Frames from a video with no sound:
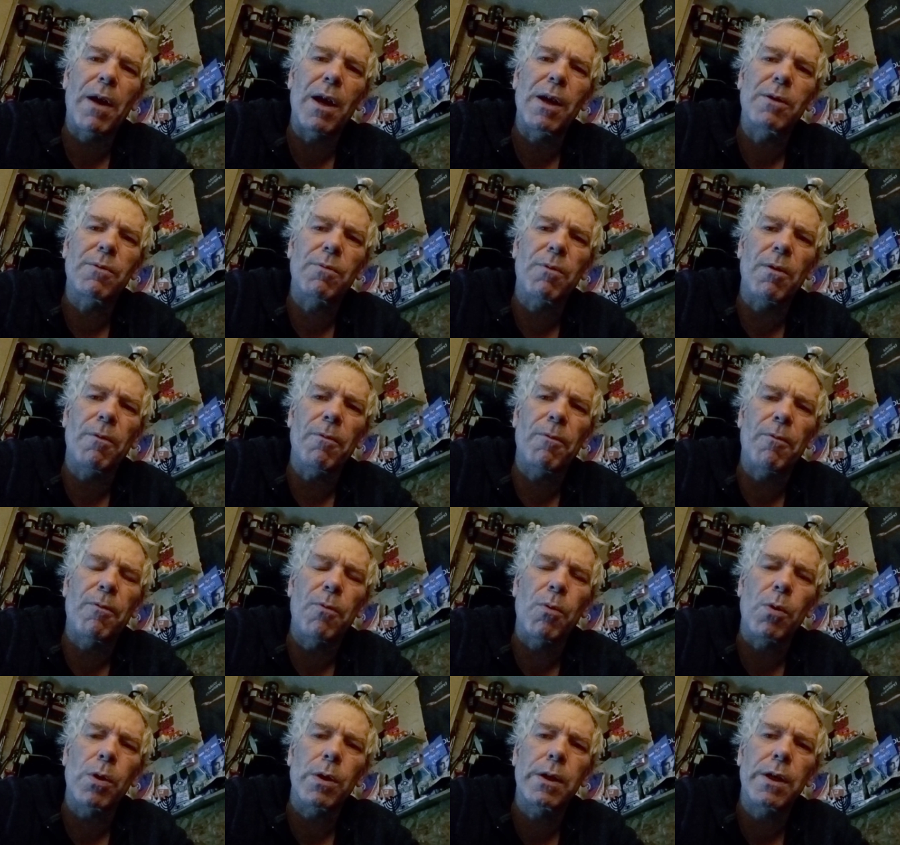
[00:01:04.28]
for over
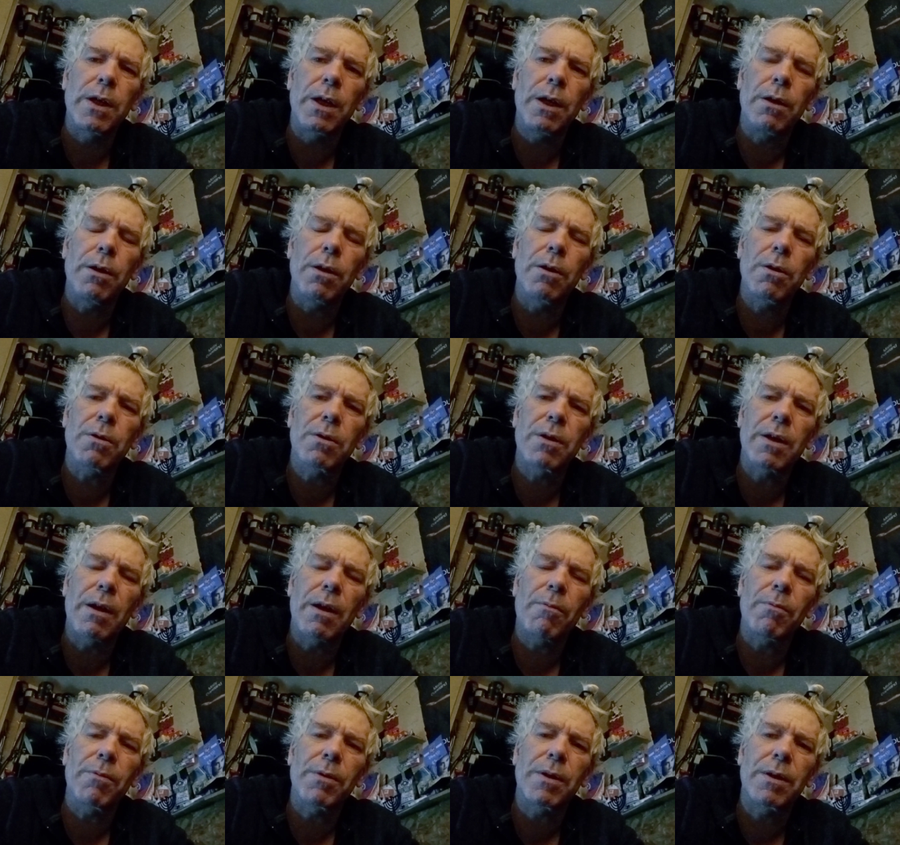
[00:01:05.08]
14 years,
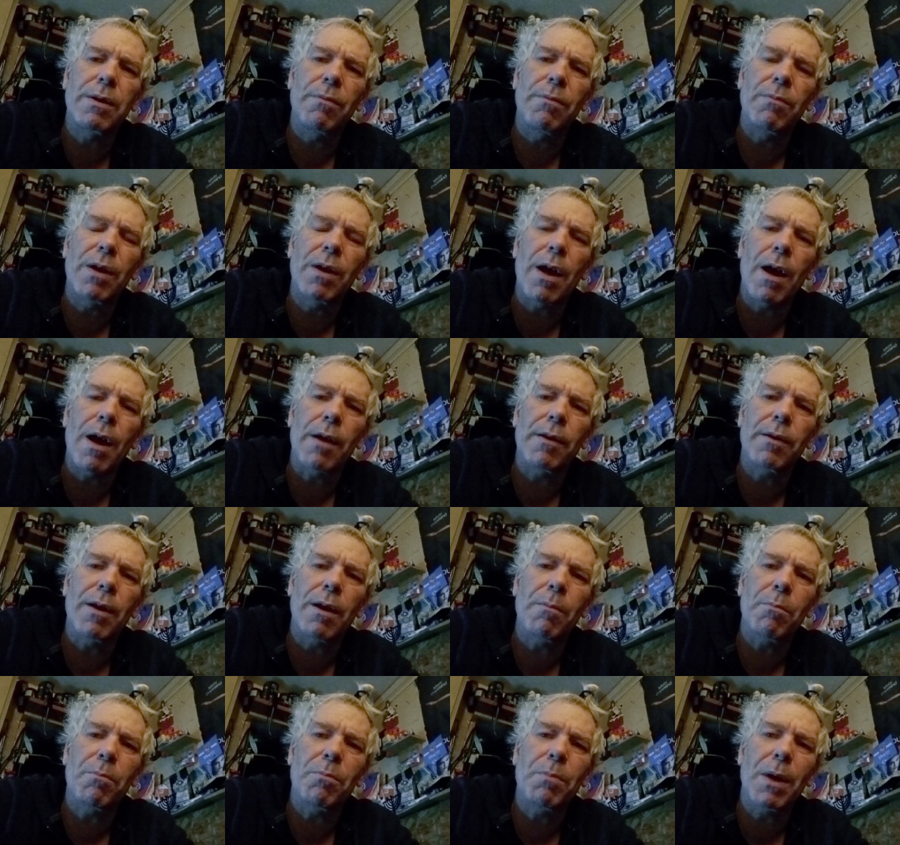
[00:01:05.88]
never received a
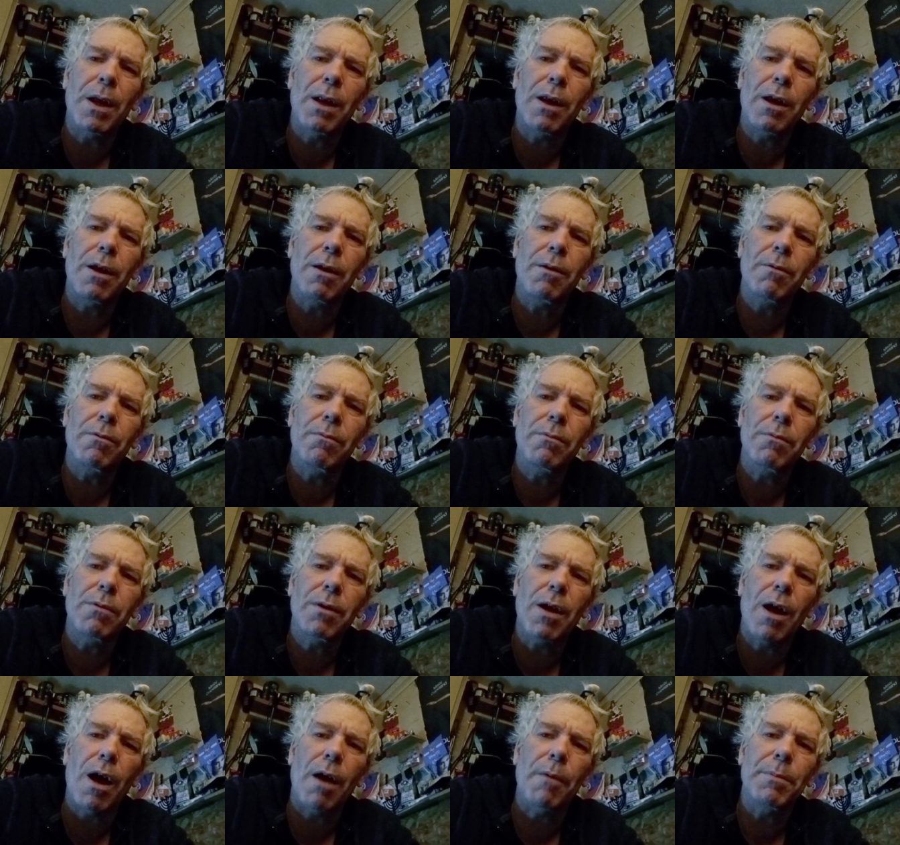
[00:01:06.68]
goddamn penny in
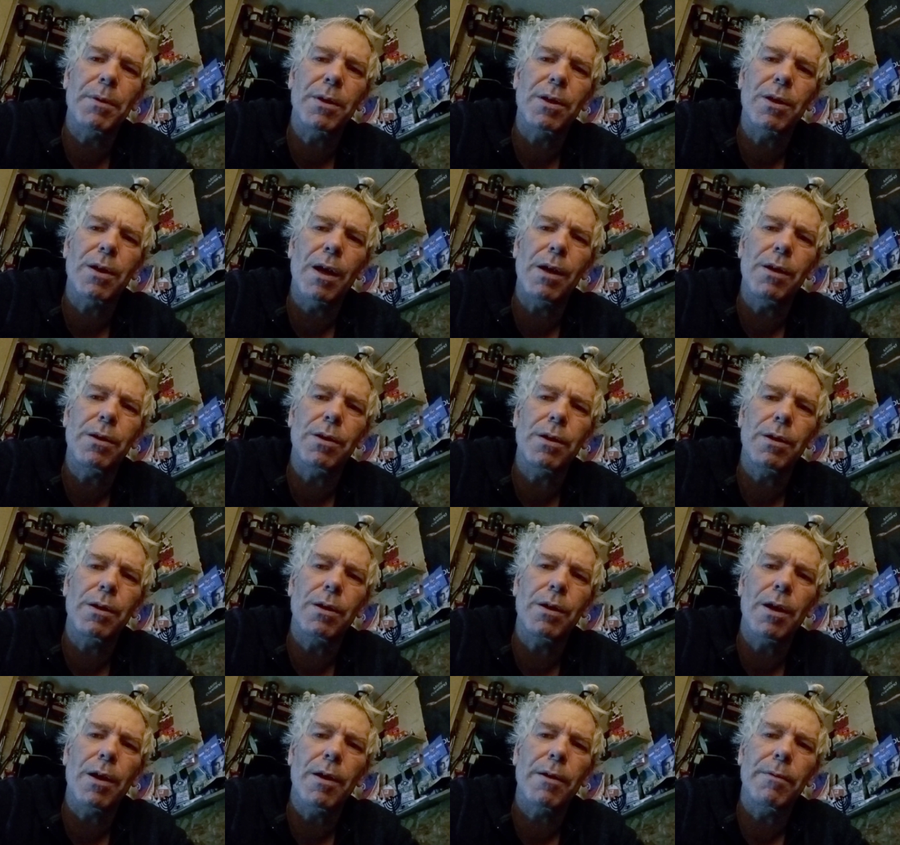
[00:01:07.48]

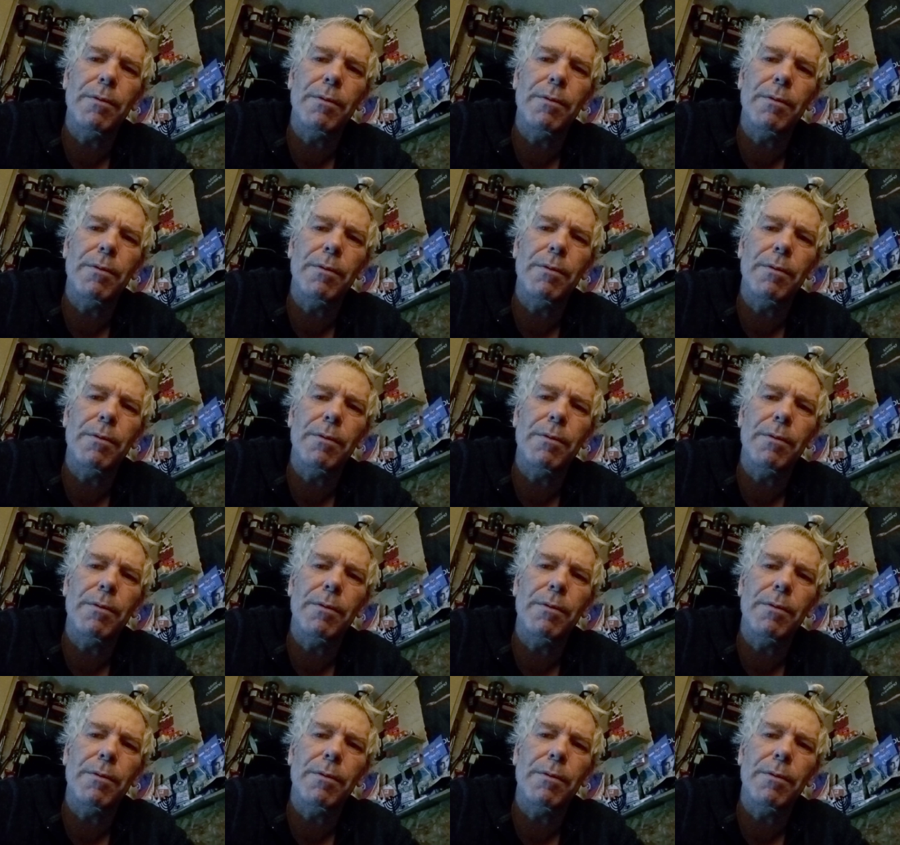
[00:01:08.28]
compensation yet.